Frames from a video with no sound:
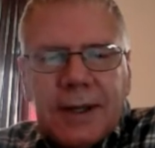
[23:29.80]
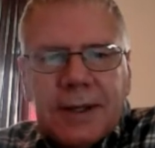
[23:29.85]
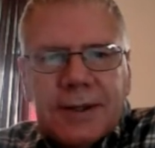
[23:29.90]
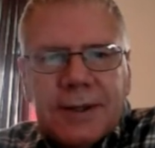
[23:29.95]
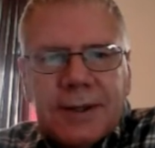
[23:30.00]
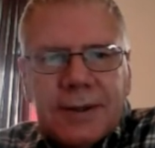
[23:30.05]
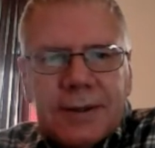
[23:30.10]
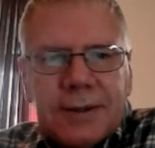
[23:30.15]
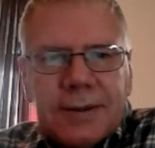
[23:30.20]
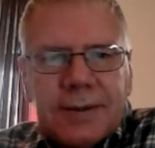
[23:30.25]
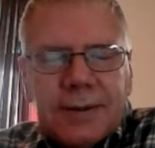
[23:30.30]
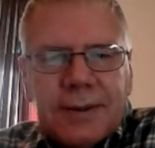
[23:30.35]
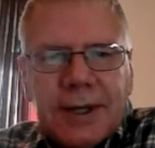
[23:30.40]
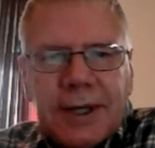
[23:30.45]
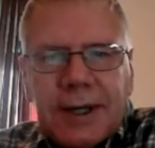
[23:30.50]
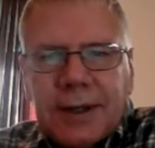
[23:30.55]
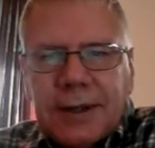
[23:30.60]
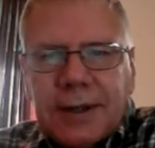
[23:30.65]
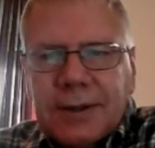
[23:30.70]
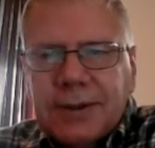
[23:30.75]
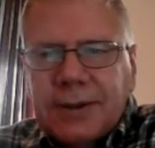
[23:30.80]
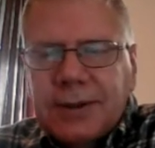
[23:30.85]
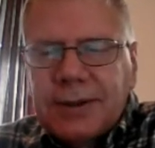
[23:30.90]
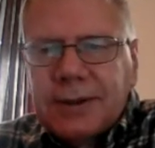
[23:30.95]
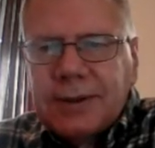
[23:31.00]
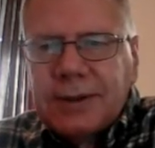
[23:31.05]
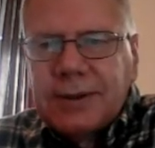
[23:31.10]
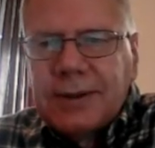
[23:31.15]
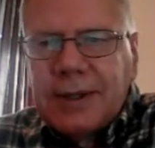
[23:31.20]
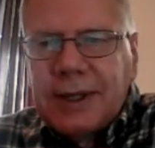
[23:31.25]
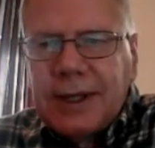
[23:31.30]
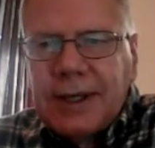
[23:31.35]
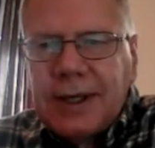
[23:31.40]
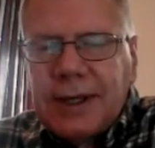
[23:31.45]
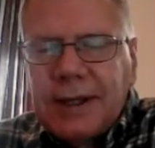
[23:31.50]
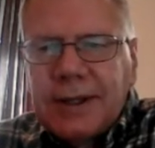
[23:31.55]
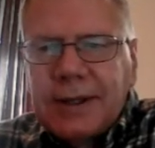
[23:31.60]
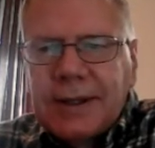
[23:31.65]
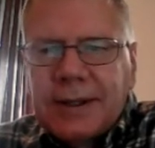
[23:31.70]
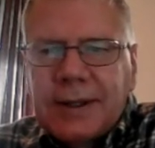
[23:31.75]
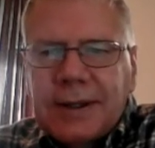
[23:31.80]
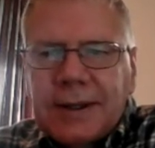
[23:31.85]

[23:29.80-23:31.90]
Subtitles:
So we go to the